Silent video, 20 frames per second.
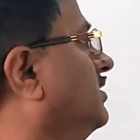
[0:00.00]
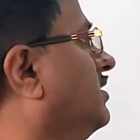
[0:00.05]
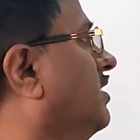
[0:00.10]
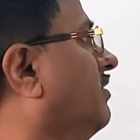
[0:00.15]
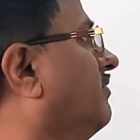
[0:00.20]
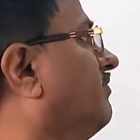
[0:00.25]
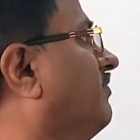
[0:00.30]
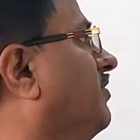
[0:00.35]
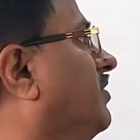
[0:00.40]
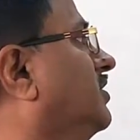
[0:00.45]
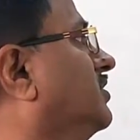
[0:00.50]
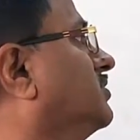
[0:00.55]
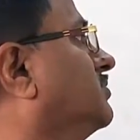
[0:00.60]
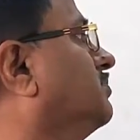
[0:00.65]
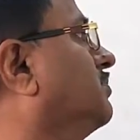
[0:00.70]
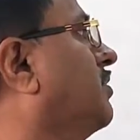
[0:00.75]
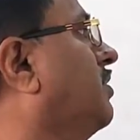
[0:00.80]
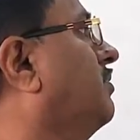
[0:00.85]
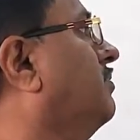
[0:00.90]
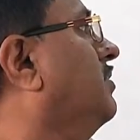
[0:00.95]
in the
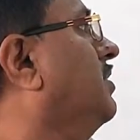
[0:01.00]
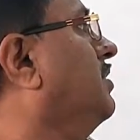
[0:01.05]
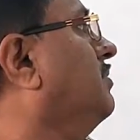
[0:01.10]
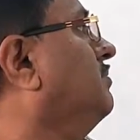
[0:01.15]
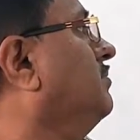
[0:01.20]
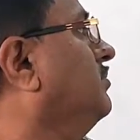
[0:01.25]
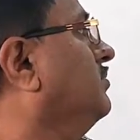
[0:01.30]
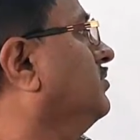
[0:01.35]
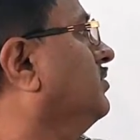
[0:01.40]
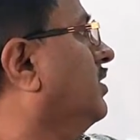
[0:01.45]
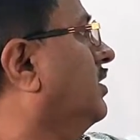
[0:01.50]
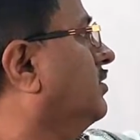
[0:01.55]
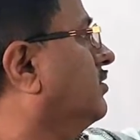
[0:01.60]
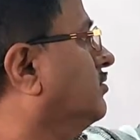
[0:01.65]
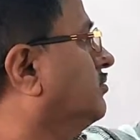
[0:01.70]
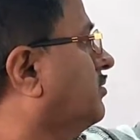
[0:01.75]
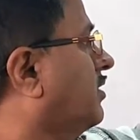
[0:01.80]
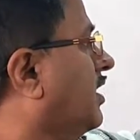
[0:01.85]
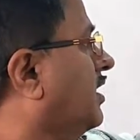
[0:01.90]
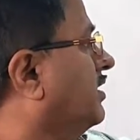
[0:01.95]
first problem. You
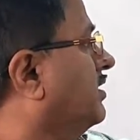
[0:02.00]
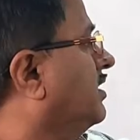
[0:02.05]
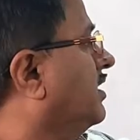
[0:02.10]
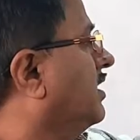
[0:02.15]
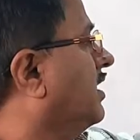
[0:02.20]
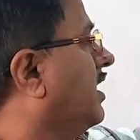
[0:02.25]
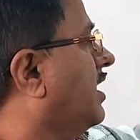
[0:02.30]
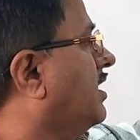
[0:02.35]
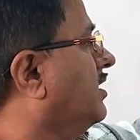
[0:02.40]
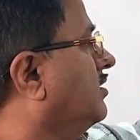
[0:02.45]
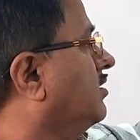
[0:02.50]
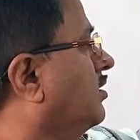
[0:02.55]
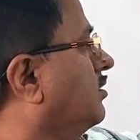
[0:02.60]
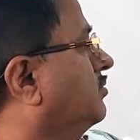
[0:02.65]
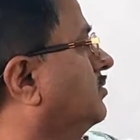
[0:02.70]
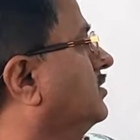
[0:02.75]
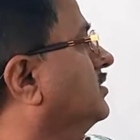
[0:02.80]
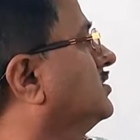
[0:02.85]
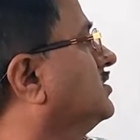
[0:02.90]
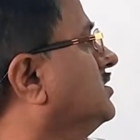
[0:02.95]
have to find the length
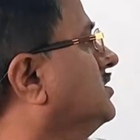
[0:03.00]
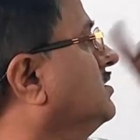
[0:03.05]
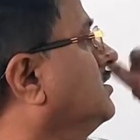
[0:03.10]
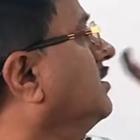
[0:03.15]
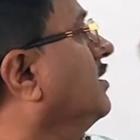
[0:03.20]
of BC,